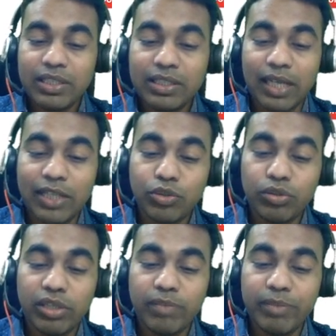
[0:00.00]
That should
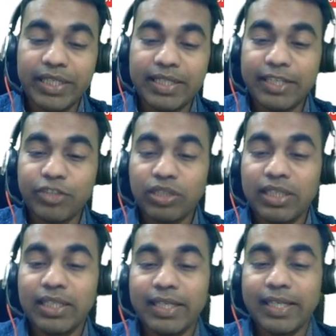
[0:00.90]
not be it, right? So
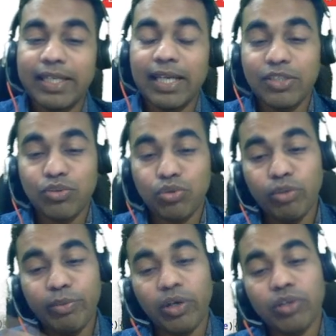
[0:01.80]
then again I
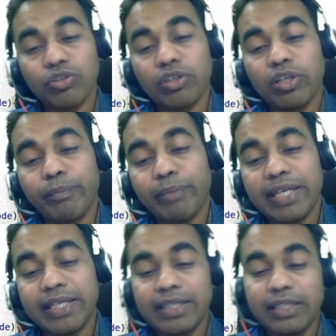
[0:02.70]
should be also
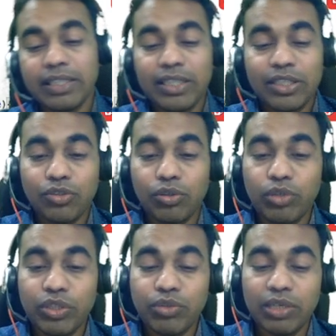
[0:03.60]
comparing. So
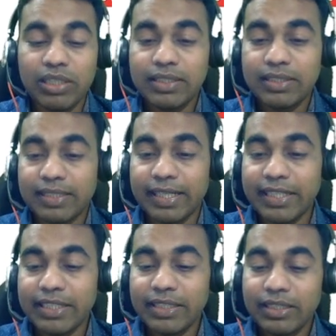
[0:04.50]
which one,
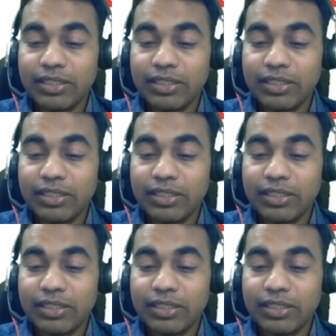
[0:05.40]
right?